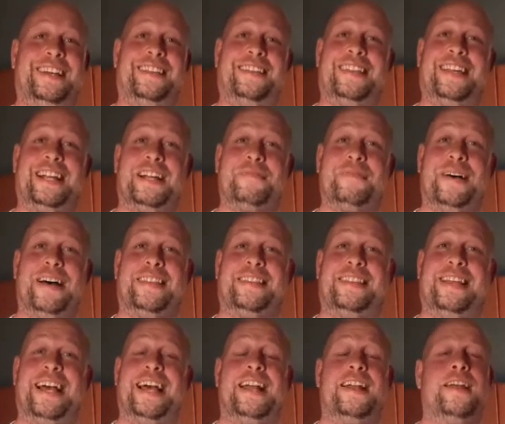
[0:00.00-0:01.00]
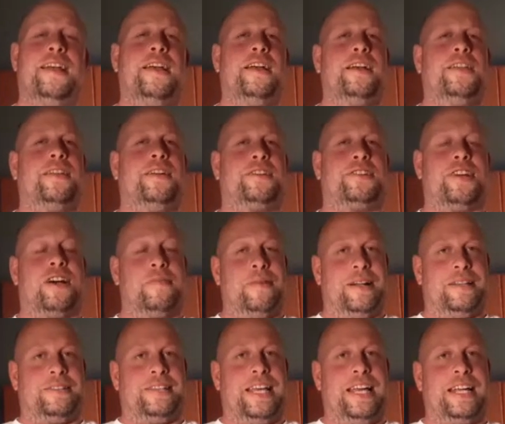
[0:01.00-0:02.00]
Think about that. They're talking
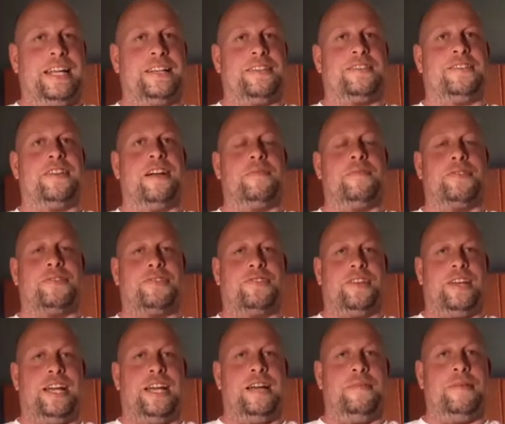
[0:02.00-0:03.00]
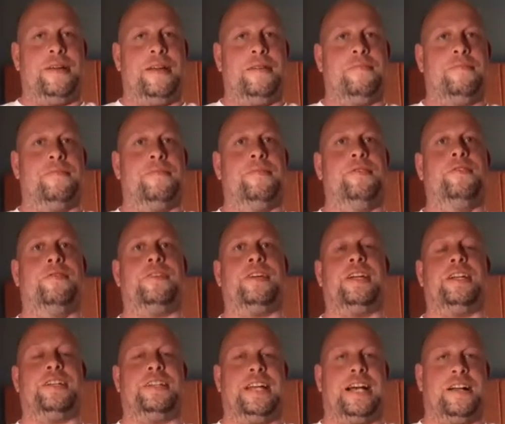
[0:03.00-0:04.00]
about taking SummerSlam and moving
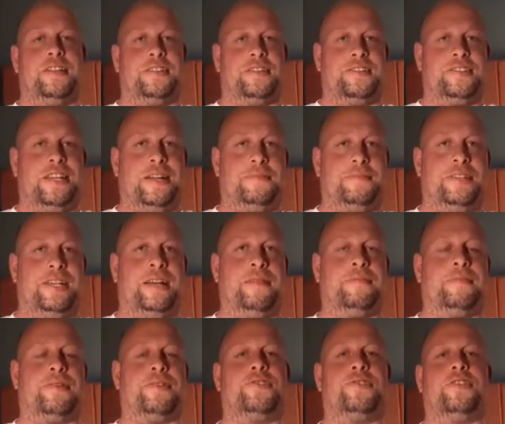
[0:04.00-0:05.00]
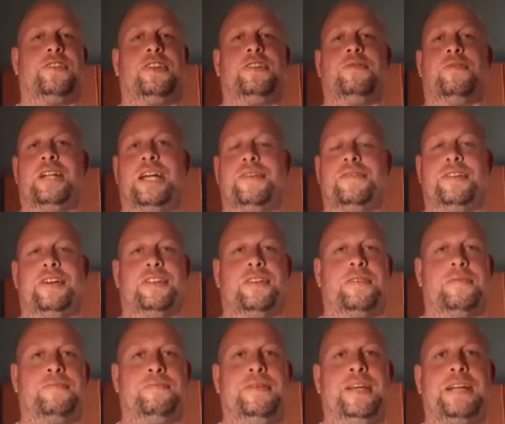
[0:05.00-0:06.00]
it down to September. So you won't have
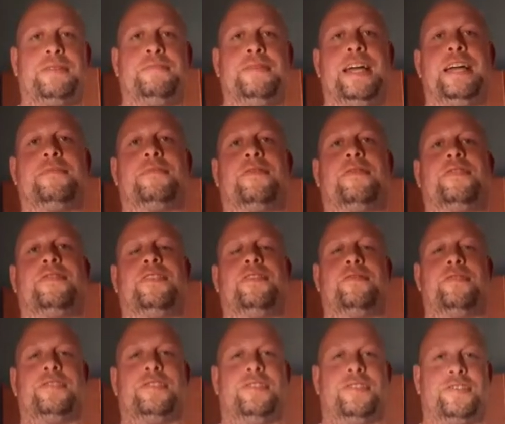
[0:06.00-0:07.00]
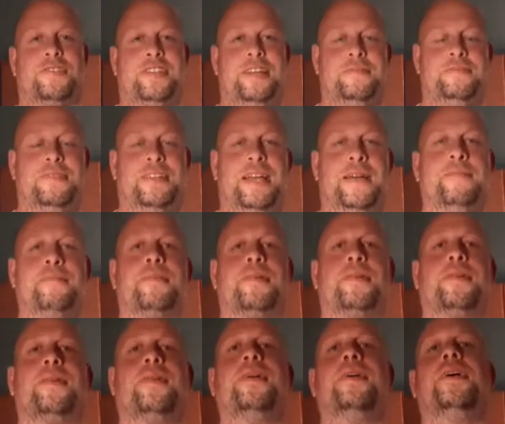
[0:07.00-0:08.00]
another big pay-per-view until September.
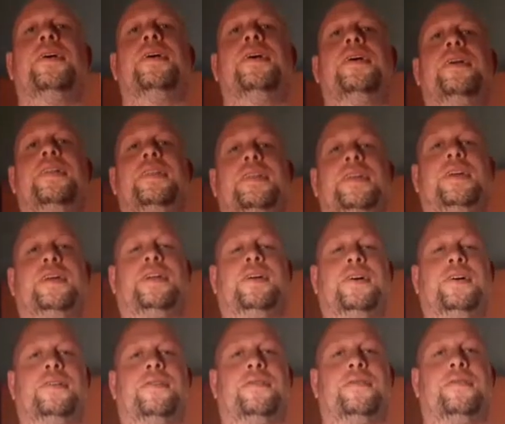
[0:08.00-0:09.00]
The